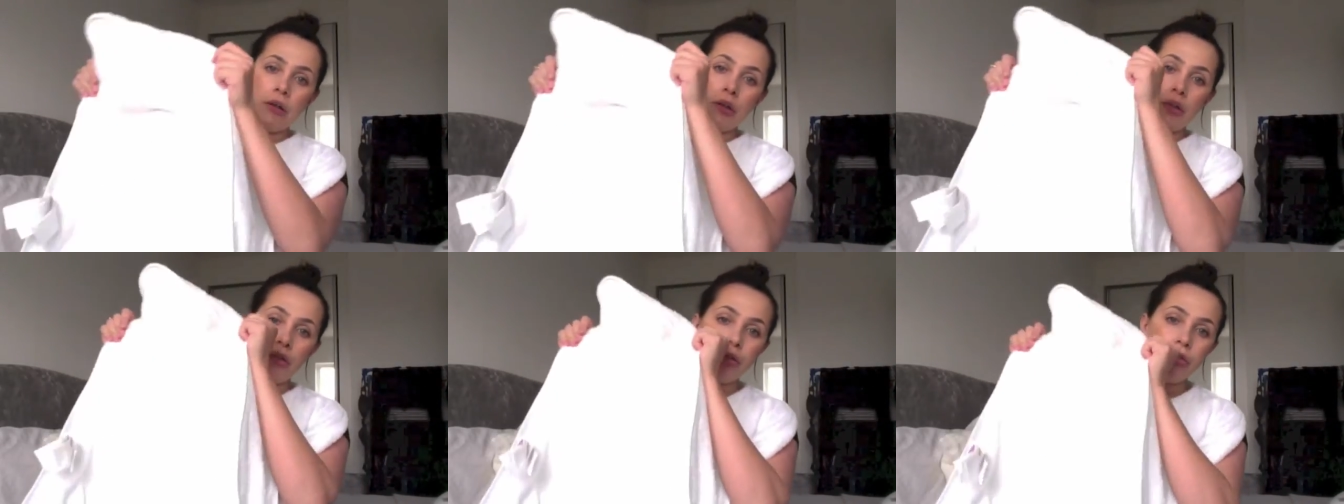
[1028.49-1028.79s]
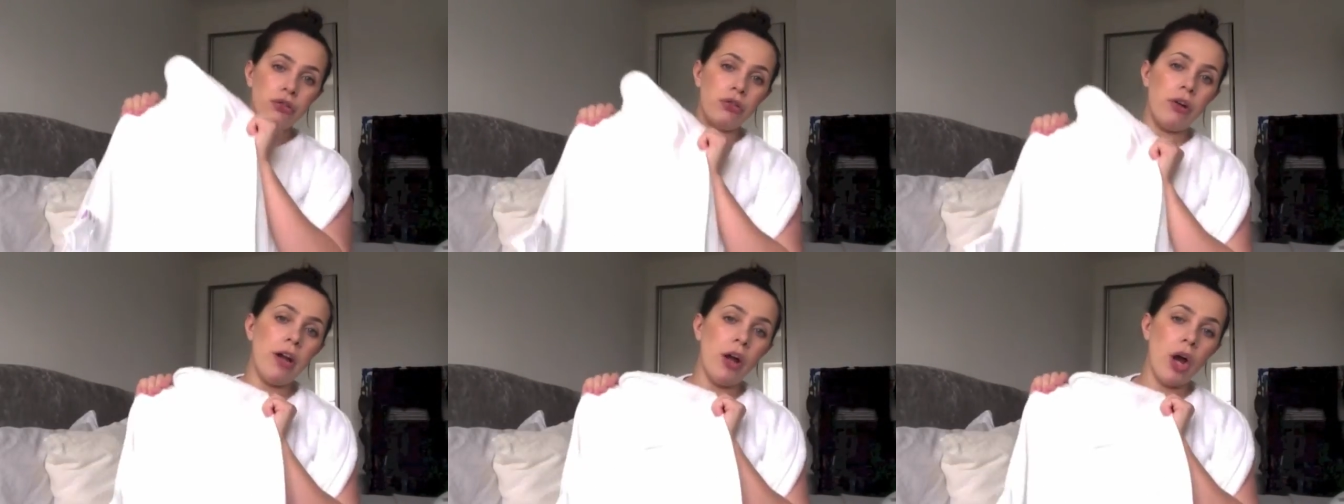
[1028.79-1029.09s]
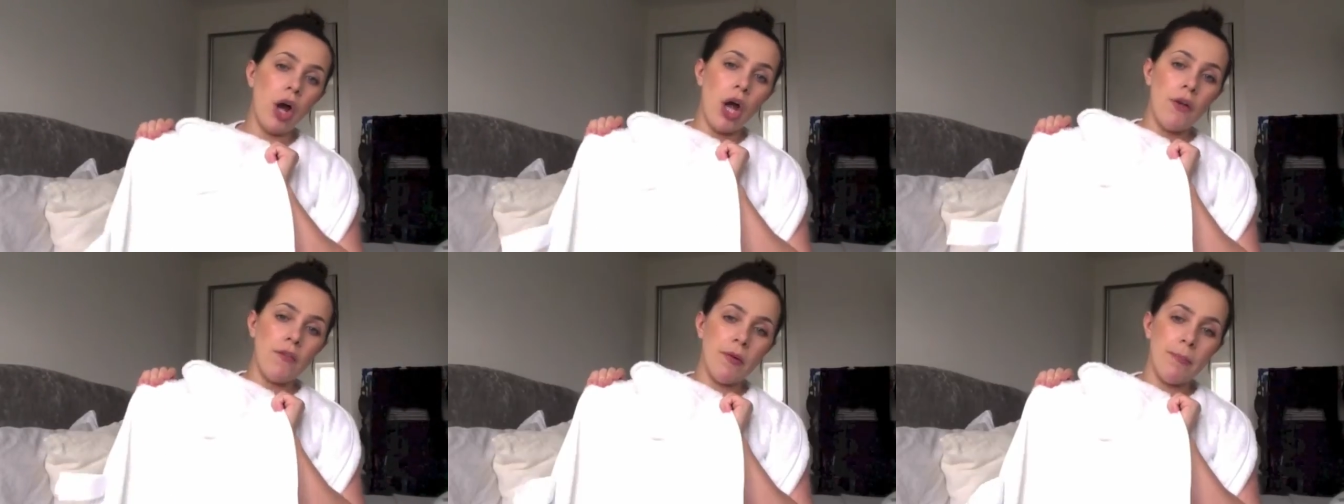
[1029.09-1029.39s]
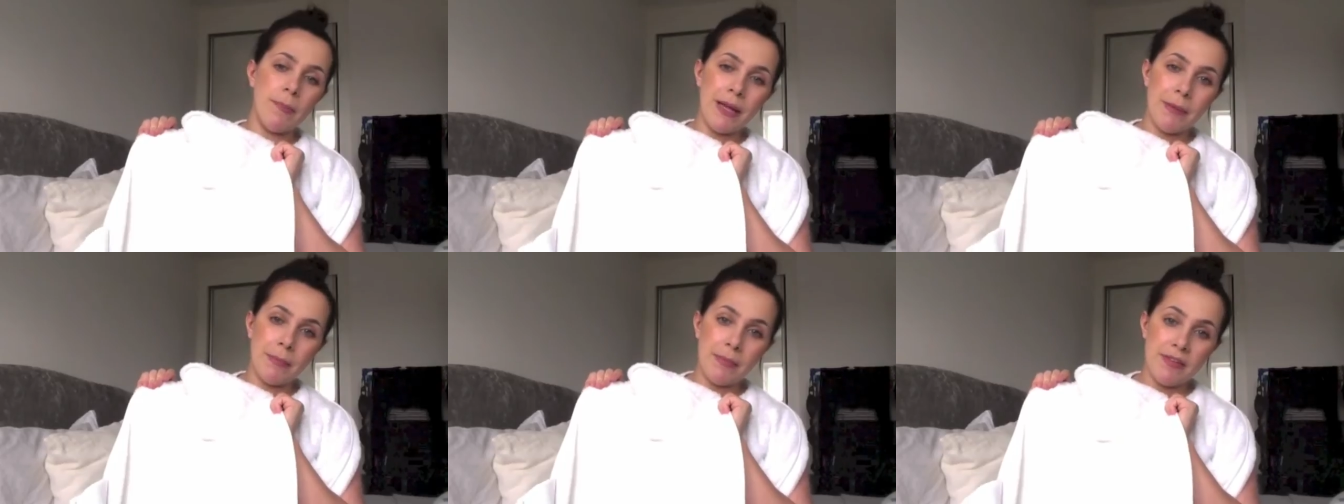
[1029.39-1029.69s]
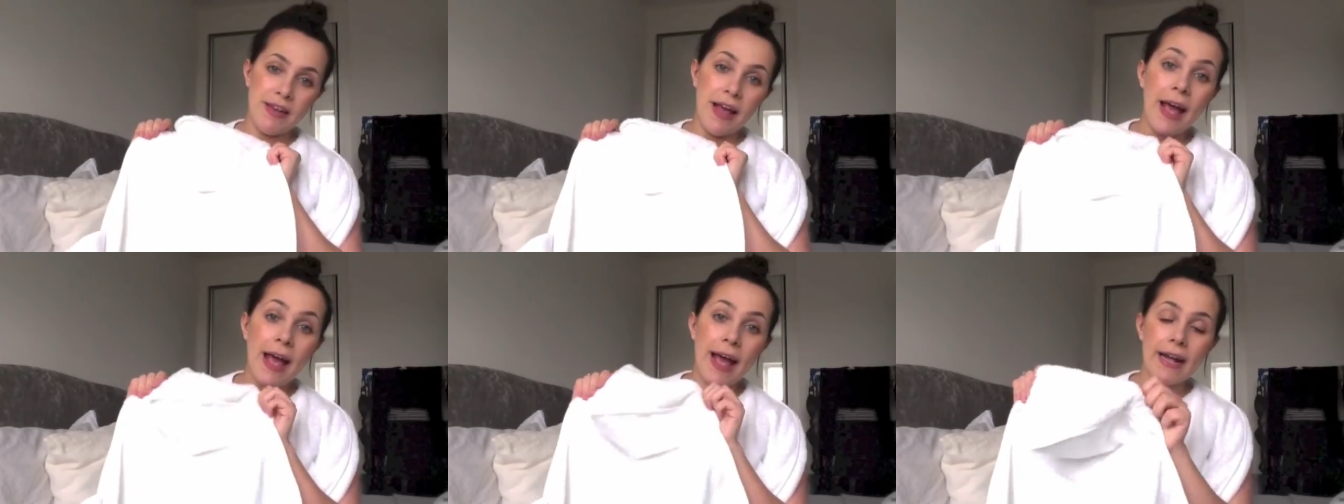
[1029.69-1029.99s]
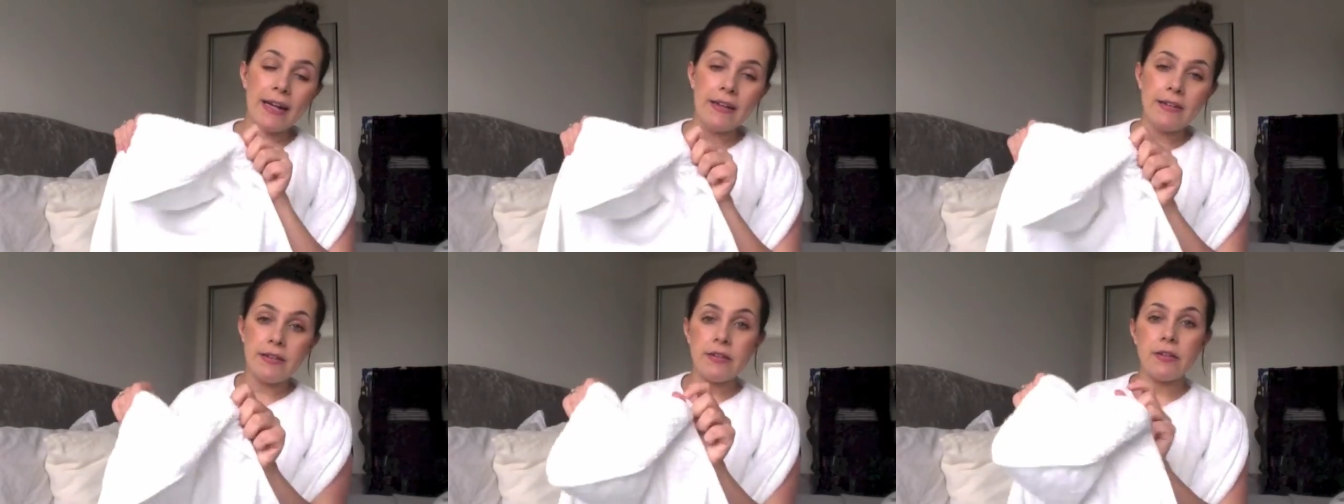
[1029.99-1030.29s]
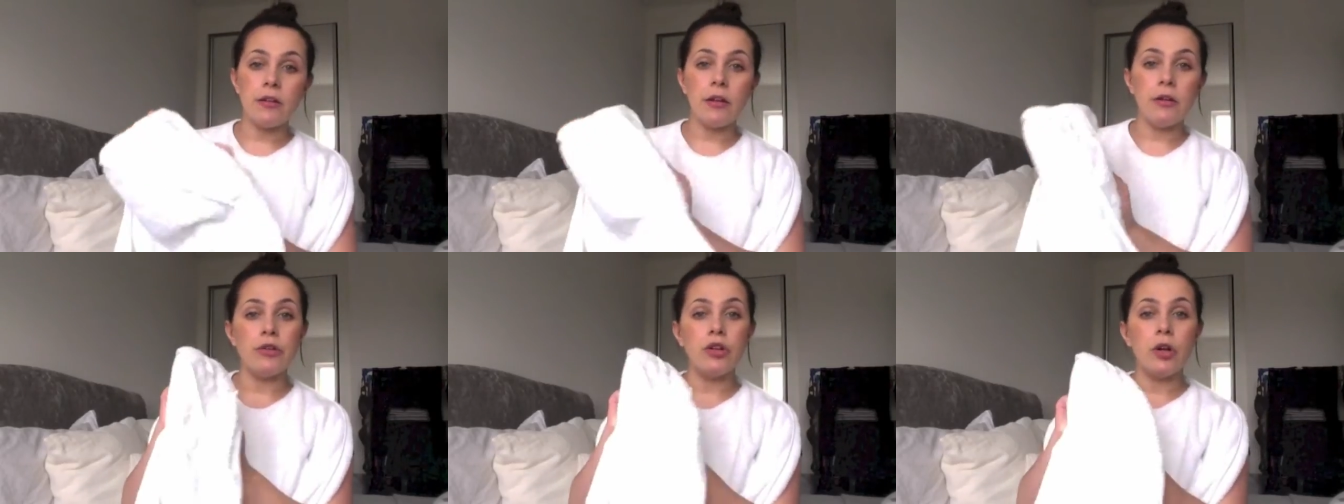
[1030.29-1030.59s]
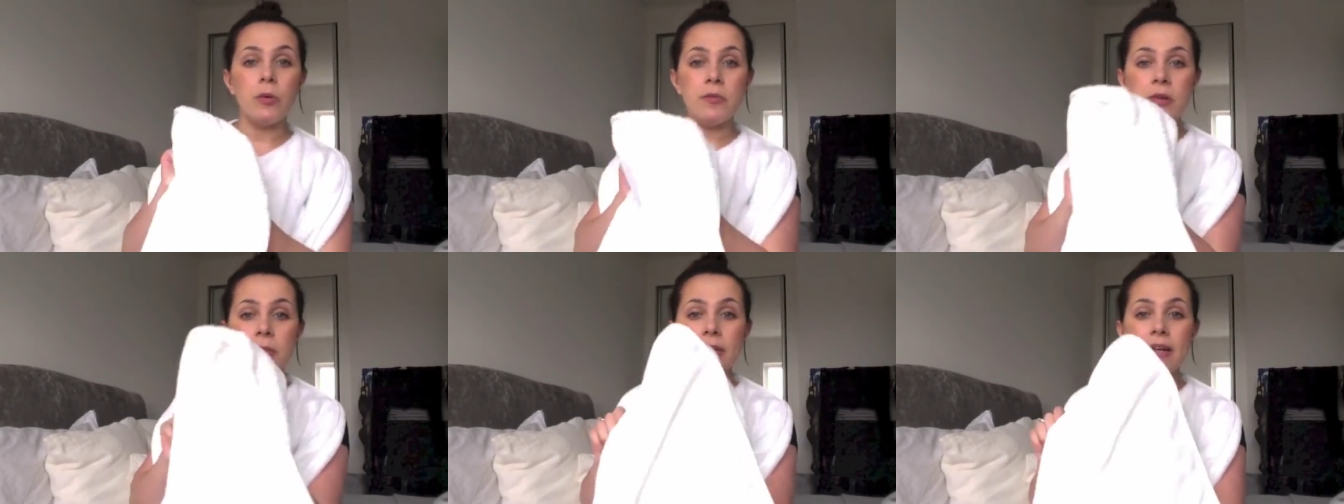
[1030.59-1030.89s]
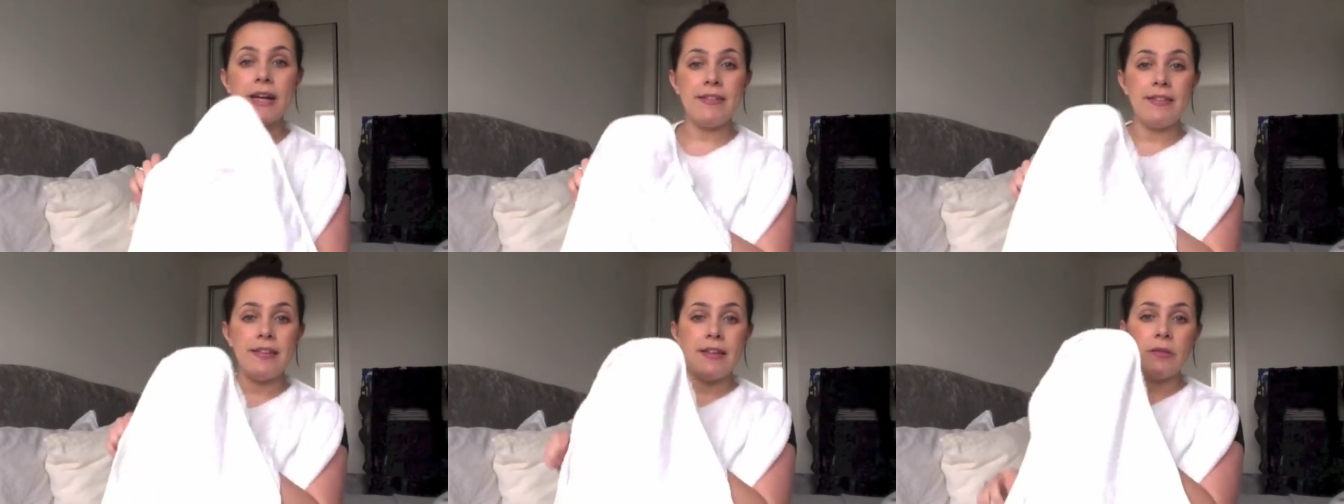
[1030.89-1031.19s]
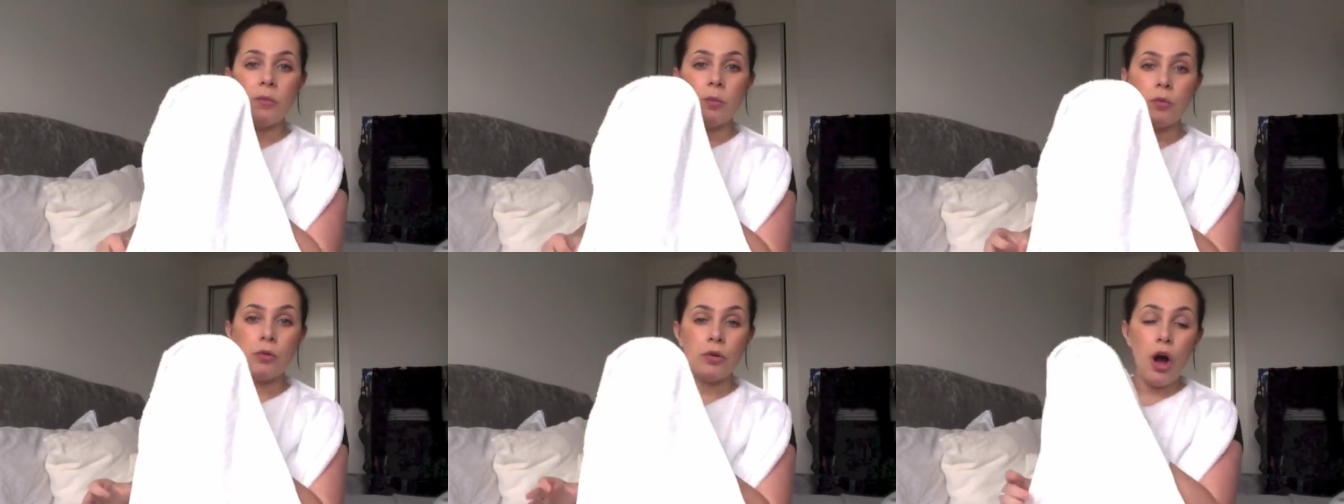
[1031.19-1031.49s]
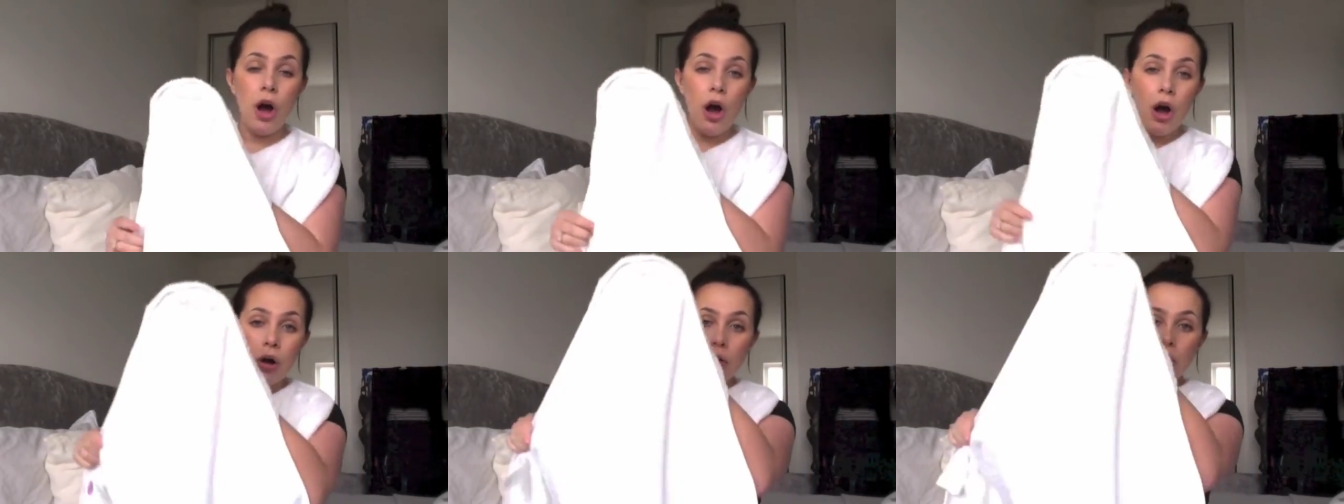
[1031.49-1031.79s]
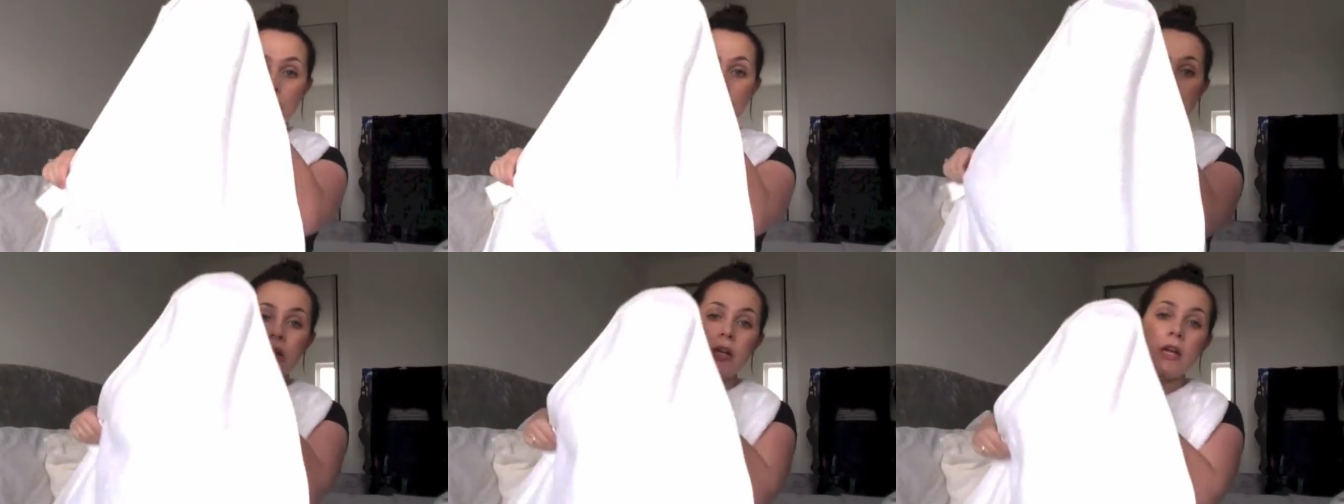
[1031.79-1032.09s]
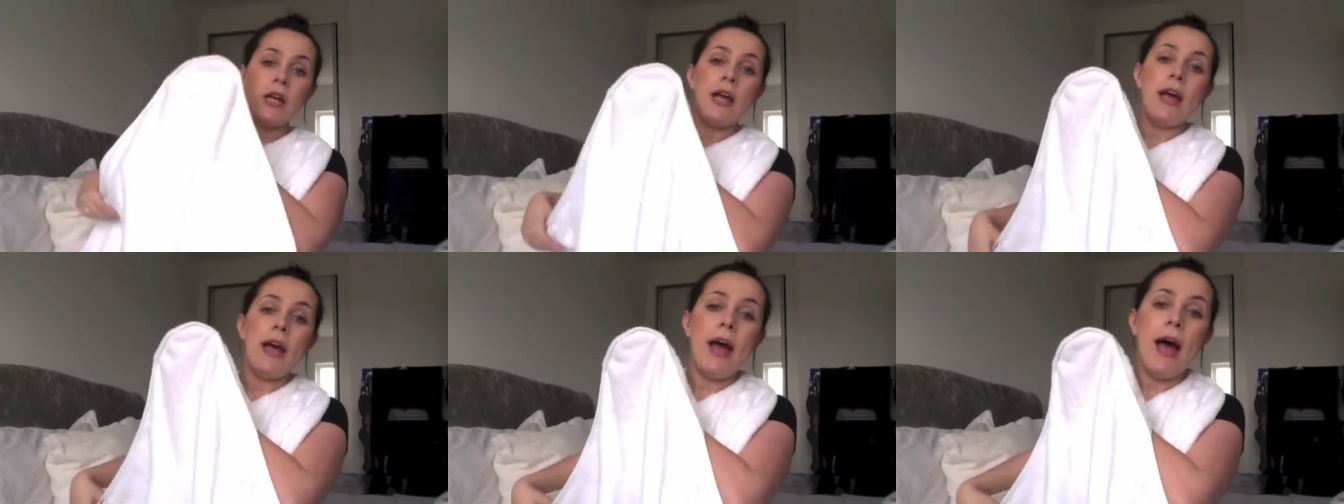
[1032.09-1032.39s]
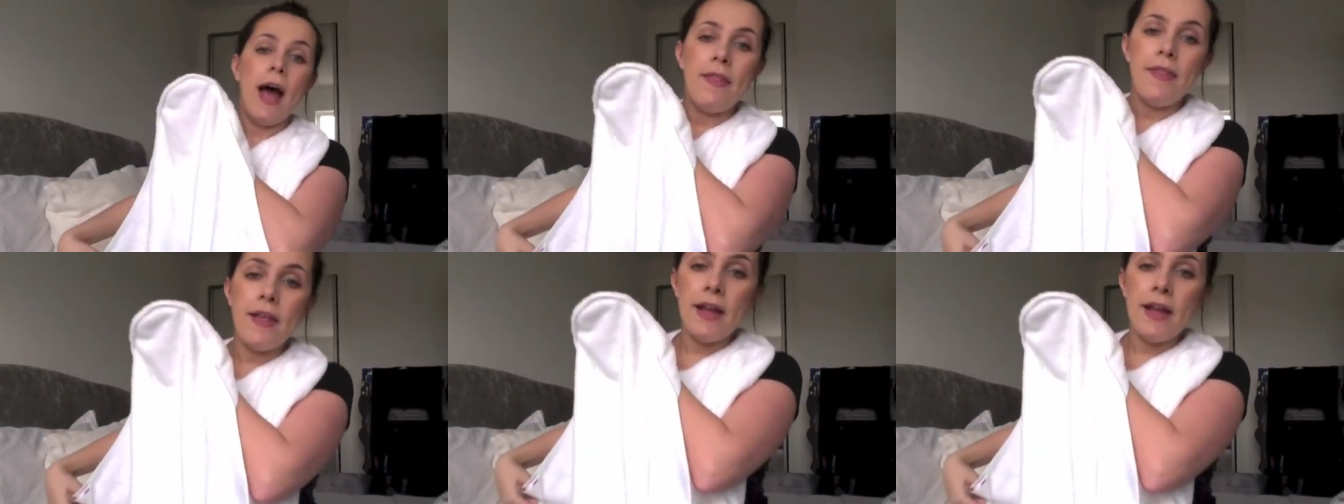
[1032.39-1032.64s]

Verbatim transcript: straight over baby's head so stops him getting cold and